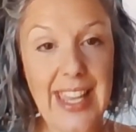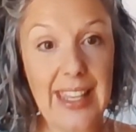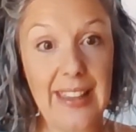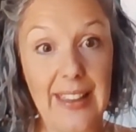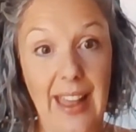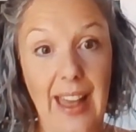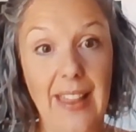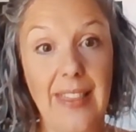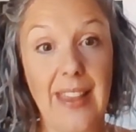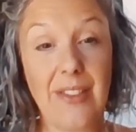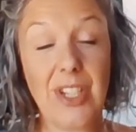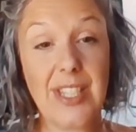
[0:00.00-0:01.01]
saying
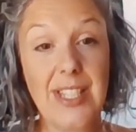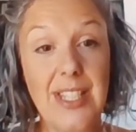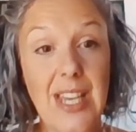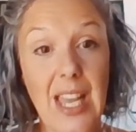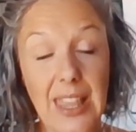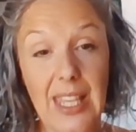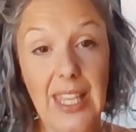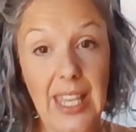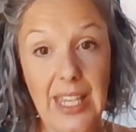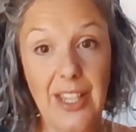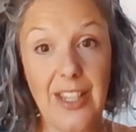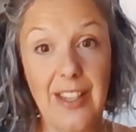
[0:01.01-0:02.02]
that, there is nothing
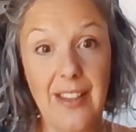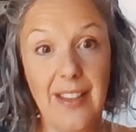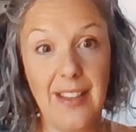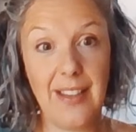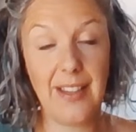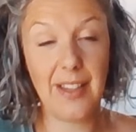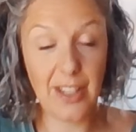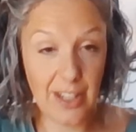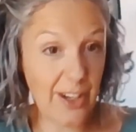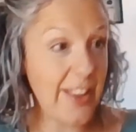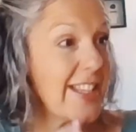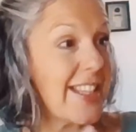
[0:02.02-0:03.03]

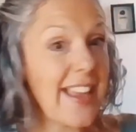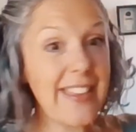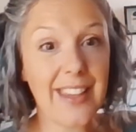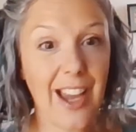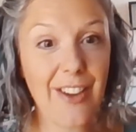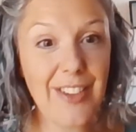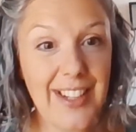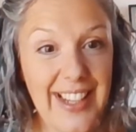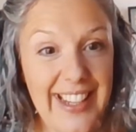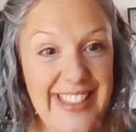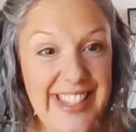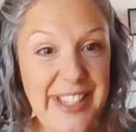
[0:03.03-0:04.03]
there's nothing
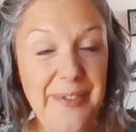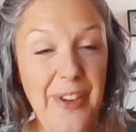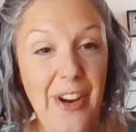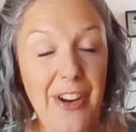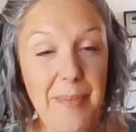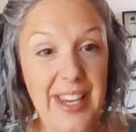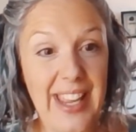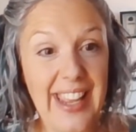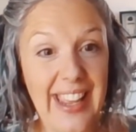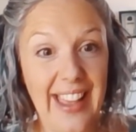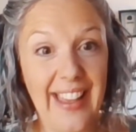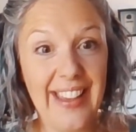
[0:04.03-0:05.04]
currently in this environment
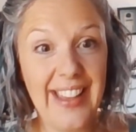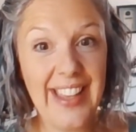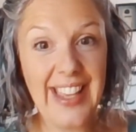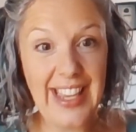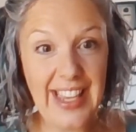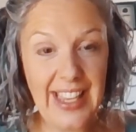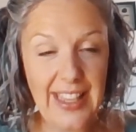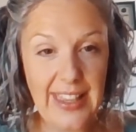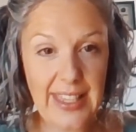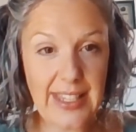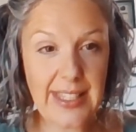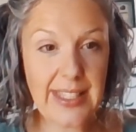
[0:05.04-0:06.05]
here
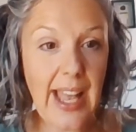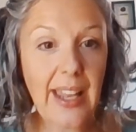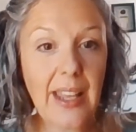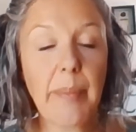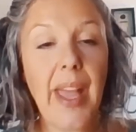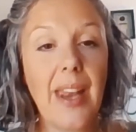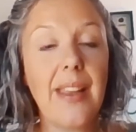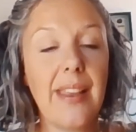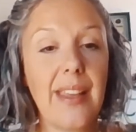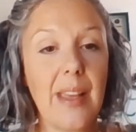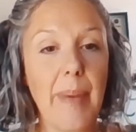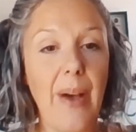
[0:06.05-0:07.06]
that is telling me
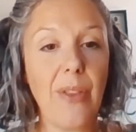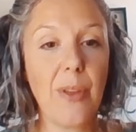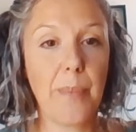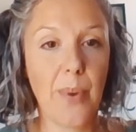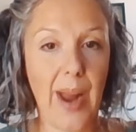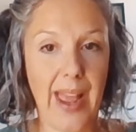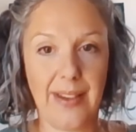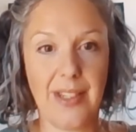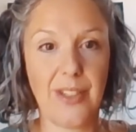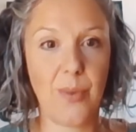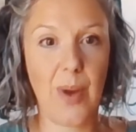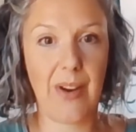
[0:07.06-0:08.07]
anything about the
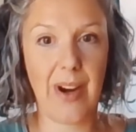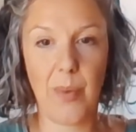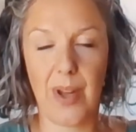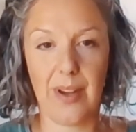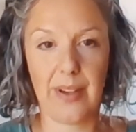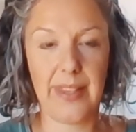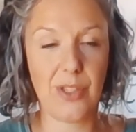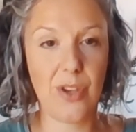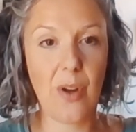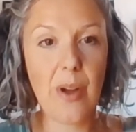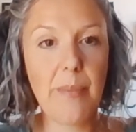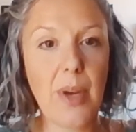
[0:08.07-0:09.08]
brand of where I work.
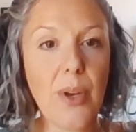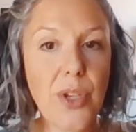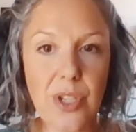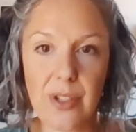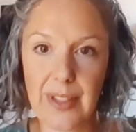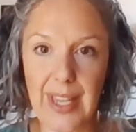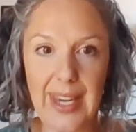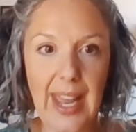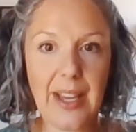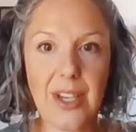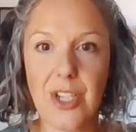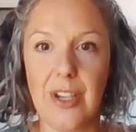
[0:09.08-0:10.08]
There's no emotional
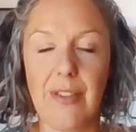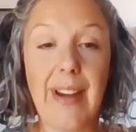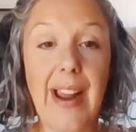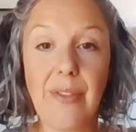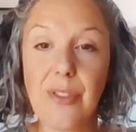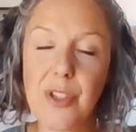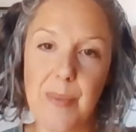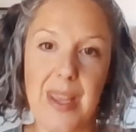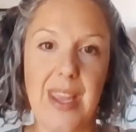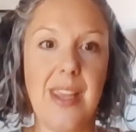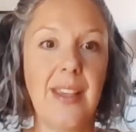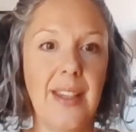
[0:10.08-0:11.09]
connection around
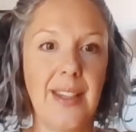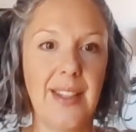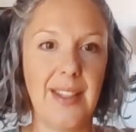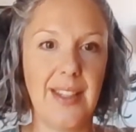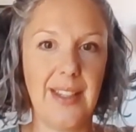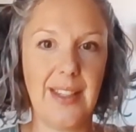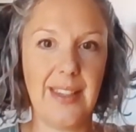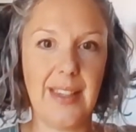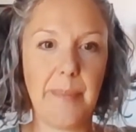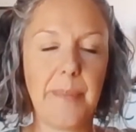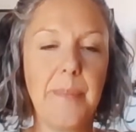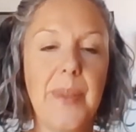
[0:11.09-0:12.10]
me
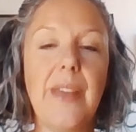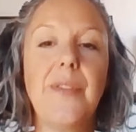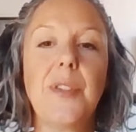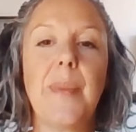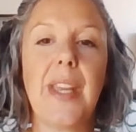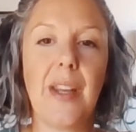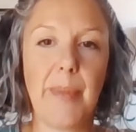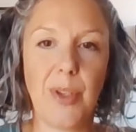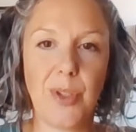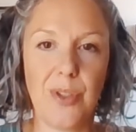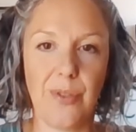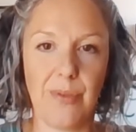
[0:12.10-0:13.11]
that gives me an
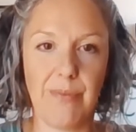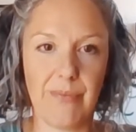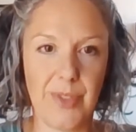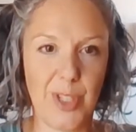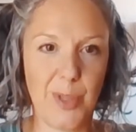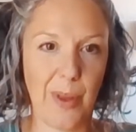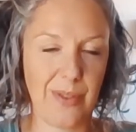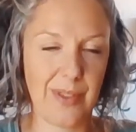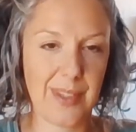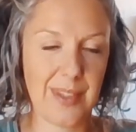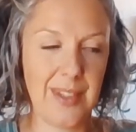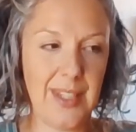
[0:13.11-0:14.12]
emotional
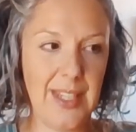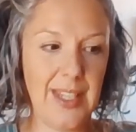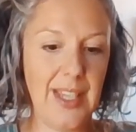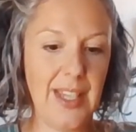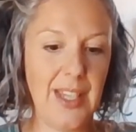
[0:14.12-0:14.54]
response.